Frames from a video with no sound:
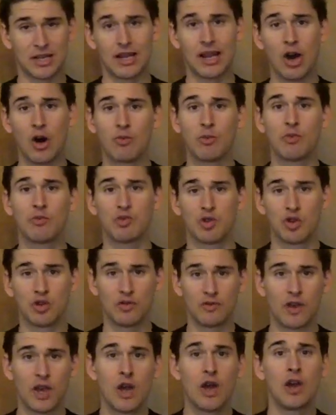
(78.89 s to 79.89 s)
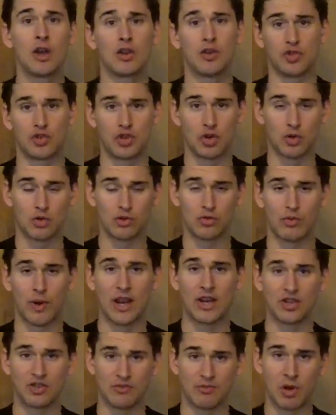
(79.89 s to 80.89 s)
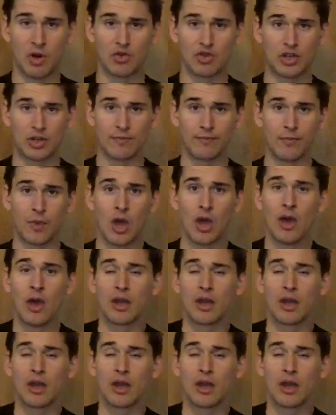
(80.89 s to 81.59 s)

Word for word: It'll help improve your shoulder range of motion.